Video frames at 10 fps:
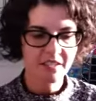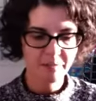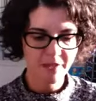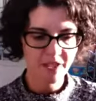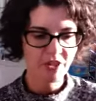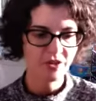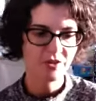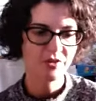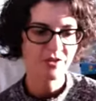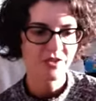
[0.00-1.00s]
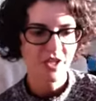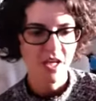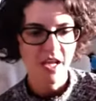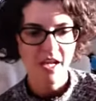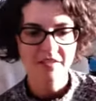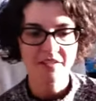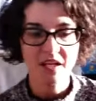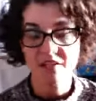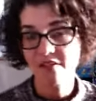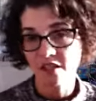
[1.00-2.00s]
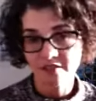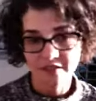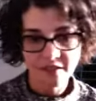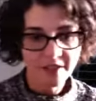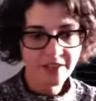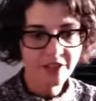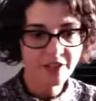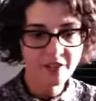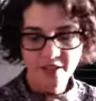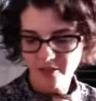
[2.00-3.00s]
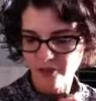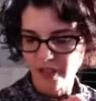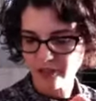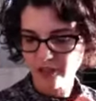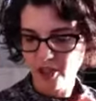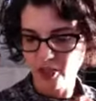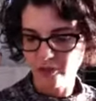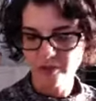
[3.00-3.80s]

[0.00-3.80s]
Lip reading: can be used as a non-toxic cleaner throughout your home.